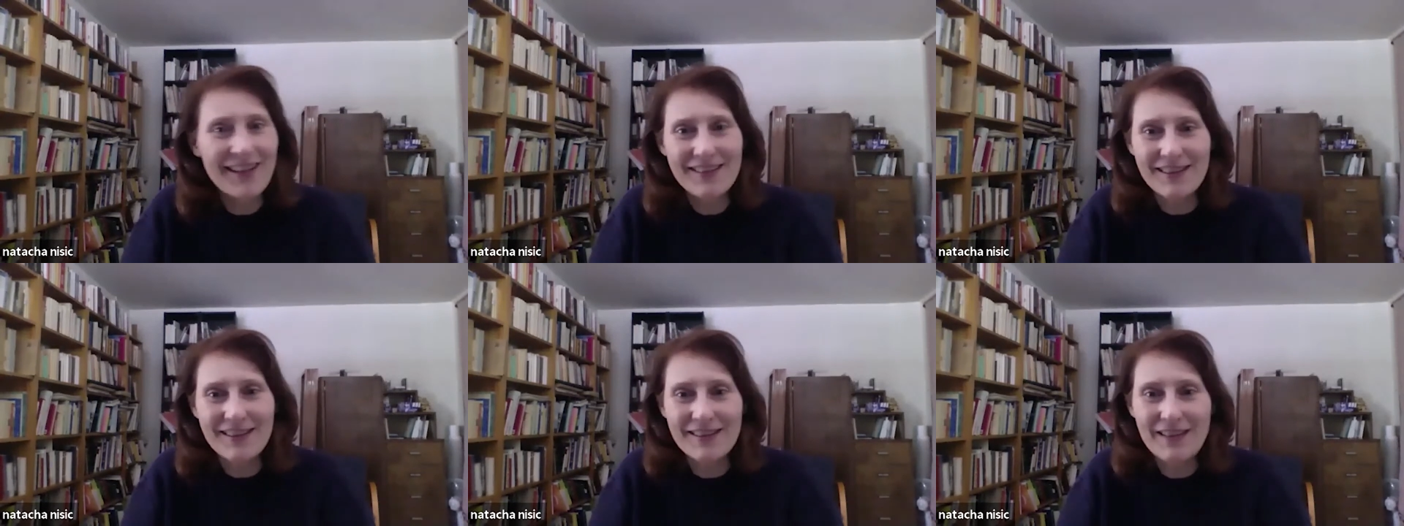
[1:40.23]

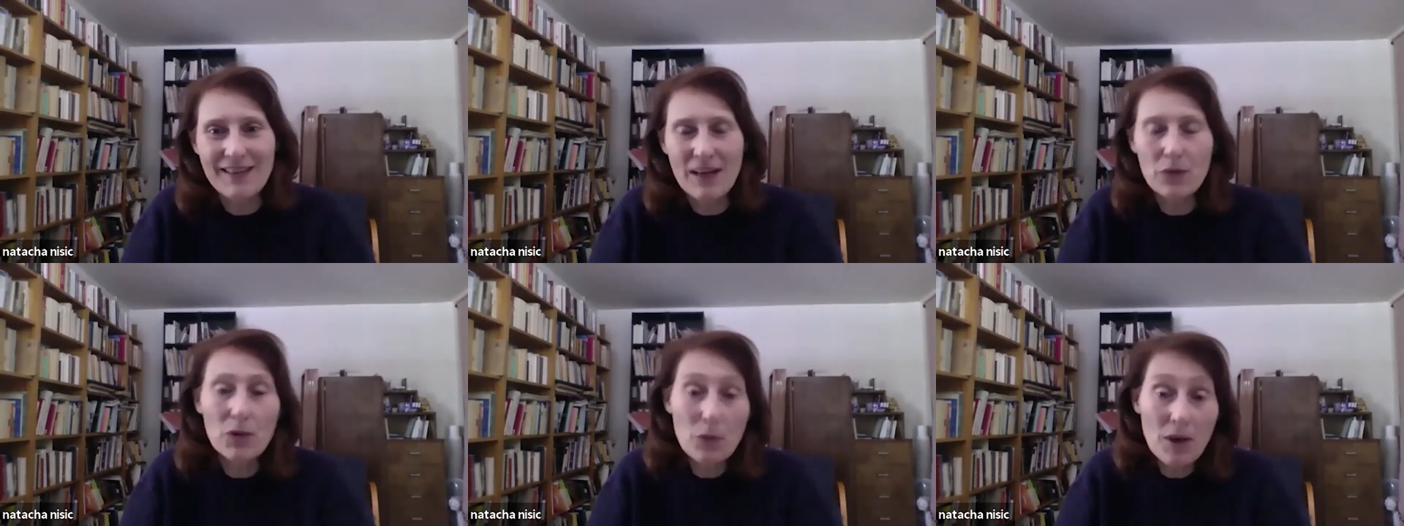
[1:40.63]
And
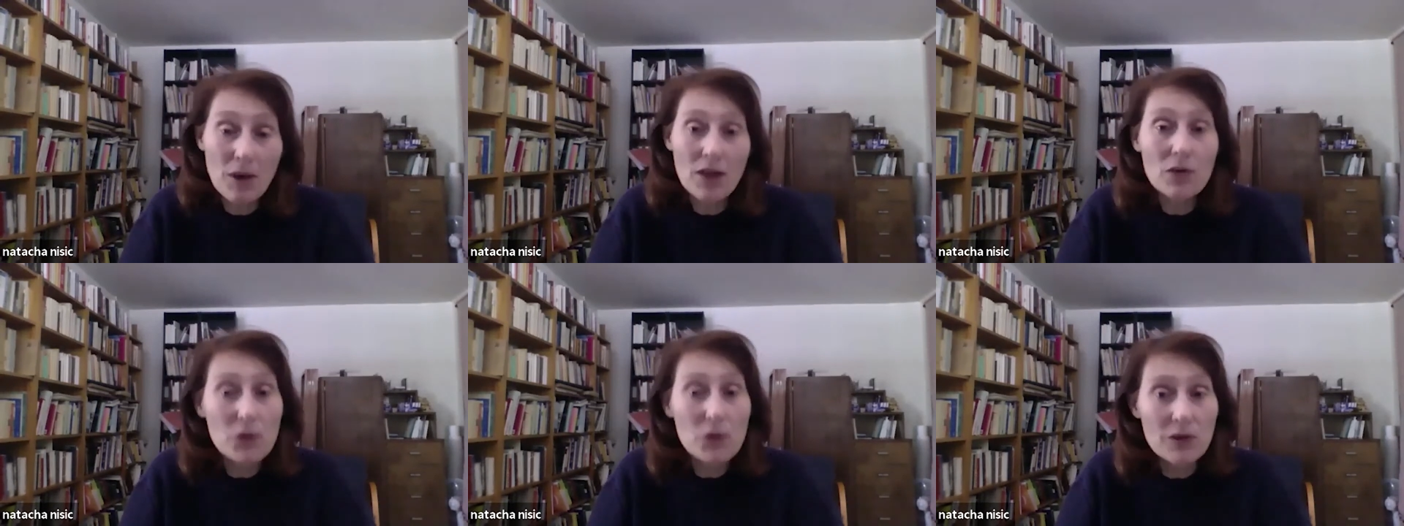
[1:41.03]
we were
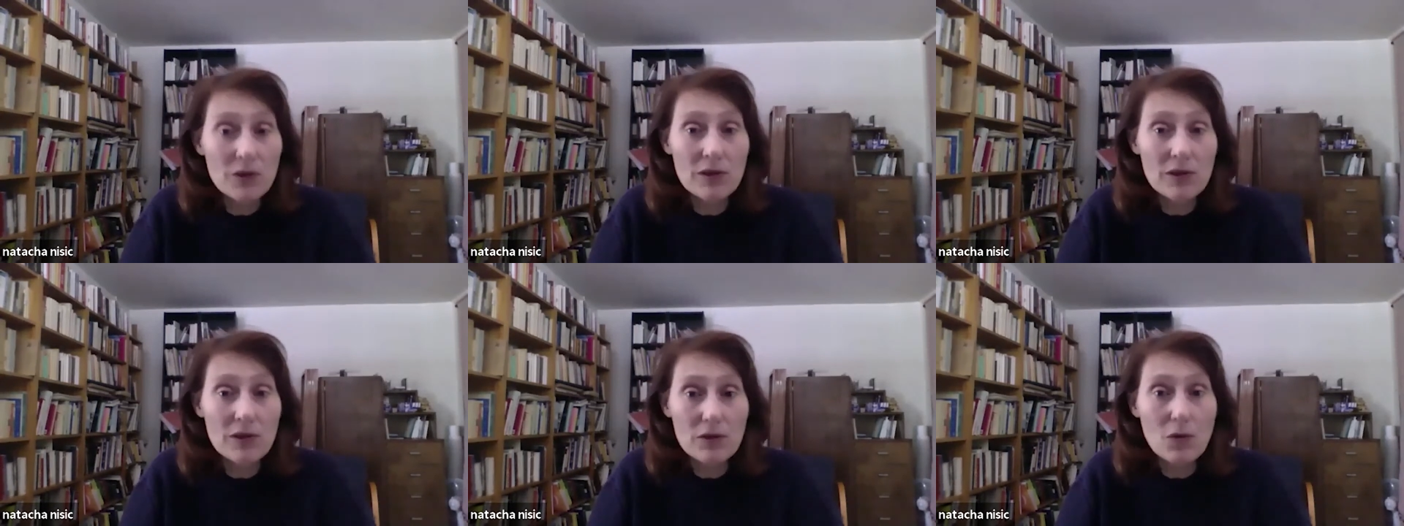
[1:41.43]
also
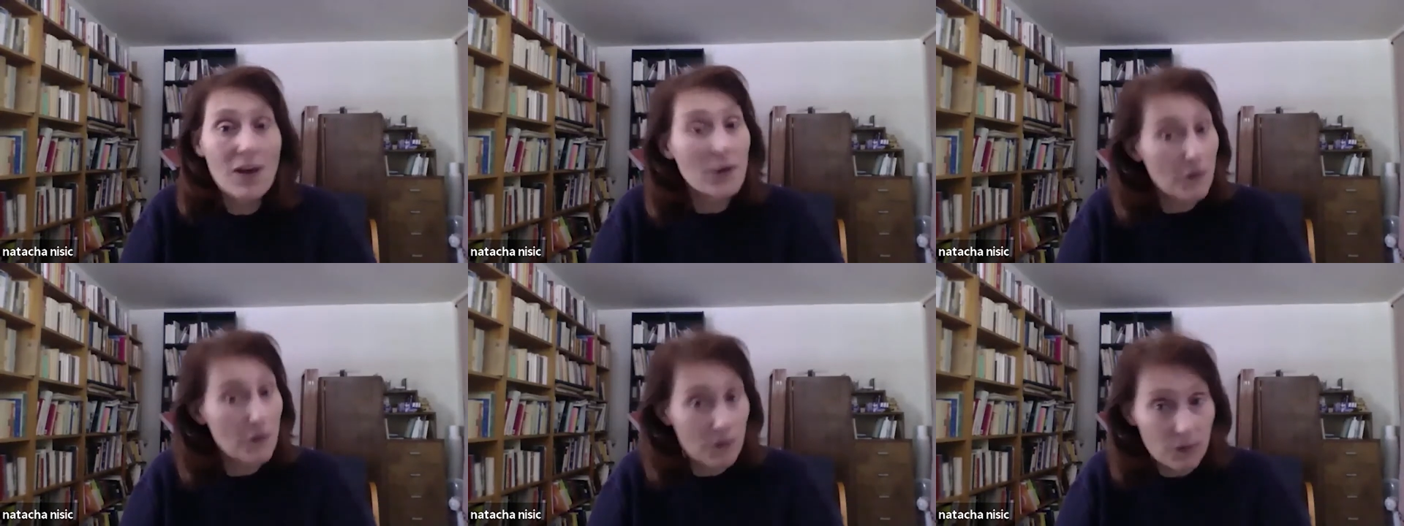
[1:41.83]
quite
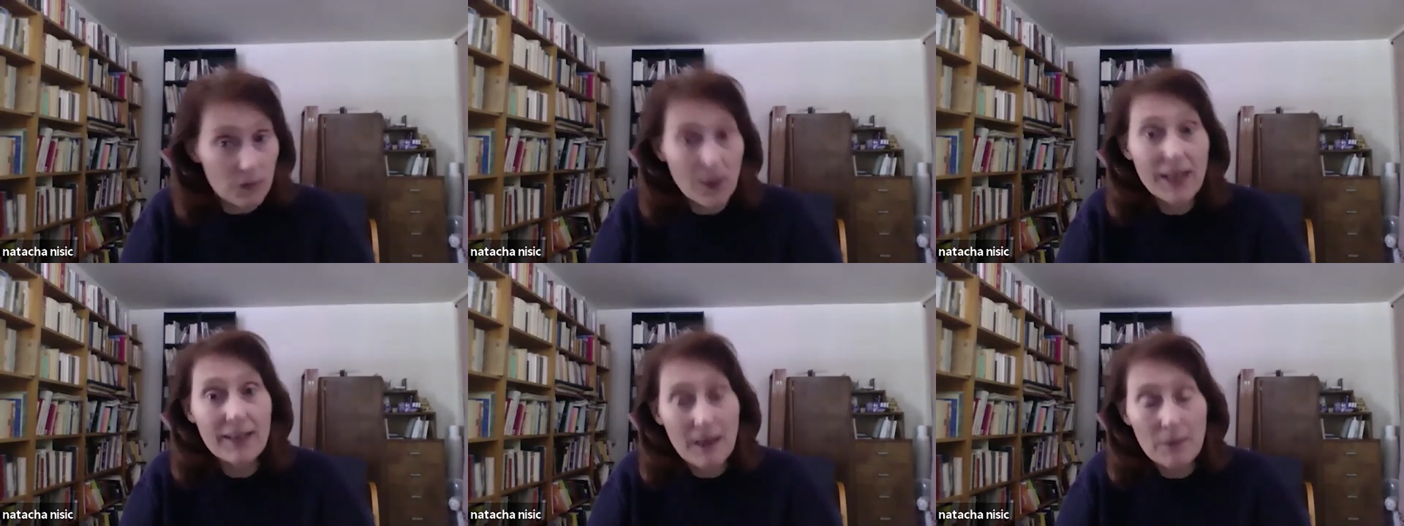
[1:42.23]

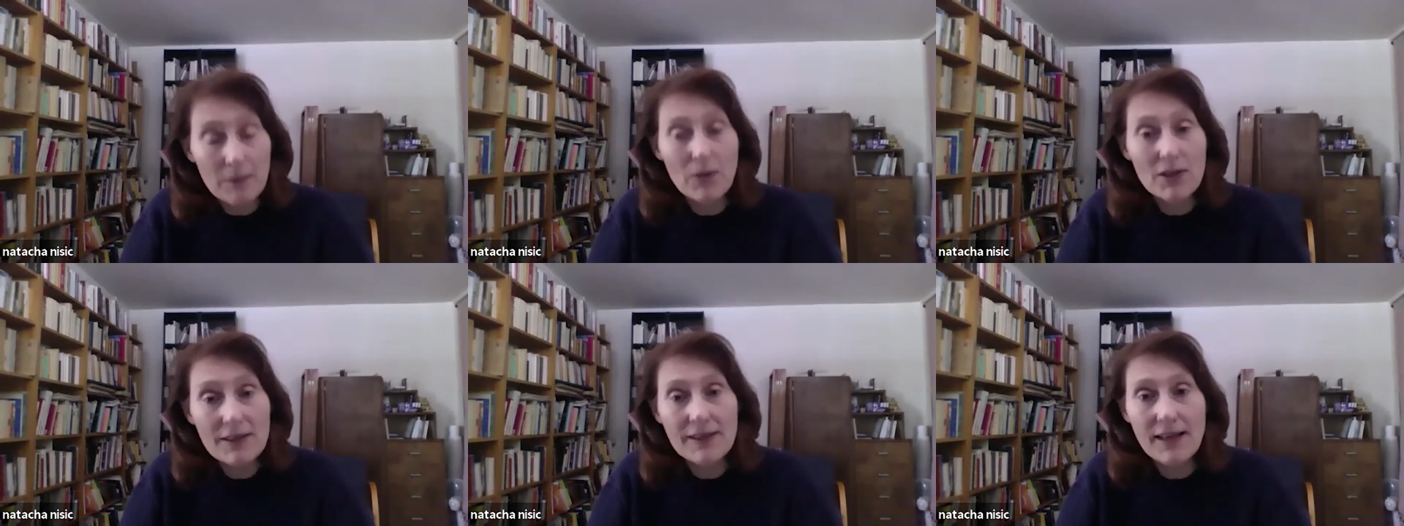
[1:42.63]
afraid, I
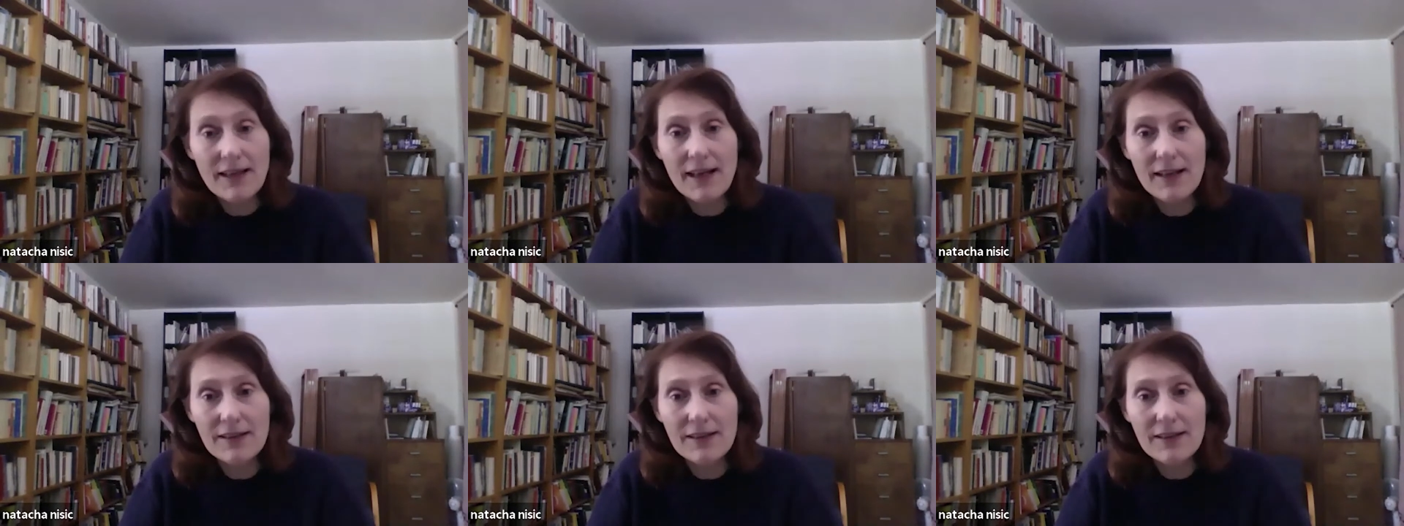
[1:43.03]
must say.